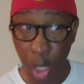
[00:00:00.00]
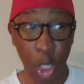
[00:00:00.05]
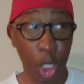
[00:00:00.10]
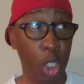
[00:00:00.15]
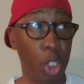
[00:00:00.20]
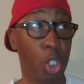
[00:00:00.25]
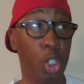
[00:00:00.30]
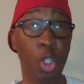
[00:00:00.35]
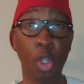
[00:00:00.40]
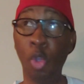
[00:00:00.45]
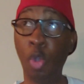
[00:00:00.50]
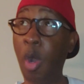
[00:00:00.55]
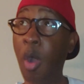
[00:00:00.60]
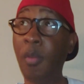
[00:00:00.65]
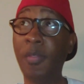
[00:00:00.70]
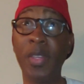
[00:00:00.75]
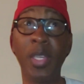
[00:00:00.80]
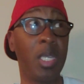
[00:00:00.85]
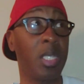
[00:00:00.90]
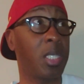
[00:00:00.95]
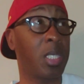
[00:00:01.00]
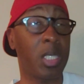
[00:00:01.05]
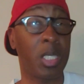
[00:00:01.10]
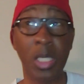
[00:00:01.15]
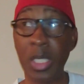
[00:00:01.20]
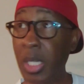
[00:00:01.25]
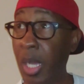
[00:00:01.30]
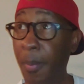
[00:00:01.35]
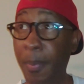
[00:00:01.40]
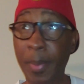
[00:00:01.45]
Cause you over here
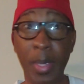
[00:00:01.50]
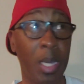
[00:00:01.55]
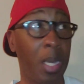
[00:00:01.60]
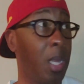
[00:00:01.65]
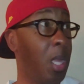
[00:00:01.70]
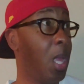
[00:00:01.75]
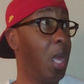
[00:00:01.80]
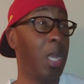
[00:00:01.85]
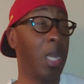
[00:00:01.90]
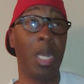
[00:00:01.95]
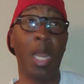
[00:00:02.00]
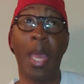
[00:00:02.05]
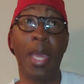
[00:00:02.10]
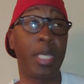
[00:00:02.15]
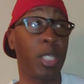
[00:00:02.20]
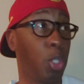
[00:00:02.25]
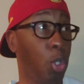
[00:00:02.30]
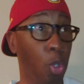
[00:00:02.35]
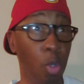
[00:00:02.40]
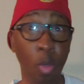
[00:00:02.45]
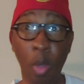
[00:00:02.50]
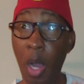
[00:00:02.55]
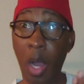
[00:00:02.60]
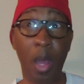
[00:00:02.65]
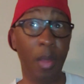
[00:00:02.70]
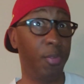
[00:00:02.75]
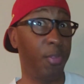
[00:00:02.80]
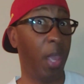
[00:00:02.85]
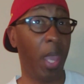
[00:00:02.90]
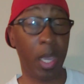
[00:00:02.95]
sitting up here like you
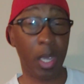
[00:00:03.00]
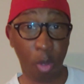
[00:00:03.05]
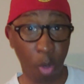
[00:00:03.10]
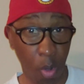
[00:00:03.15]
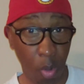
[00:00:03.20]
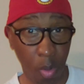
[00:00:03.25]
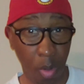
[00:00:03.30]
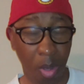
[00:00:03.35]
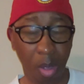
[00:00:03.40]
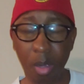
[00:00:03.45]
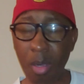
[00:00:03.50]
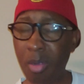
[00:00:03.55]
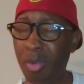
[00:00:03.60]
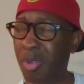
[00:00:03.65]
are that girl.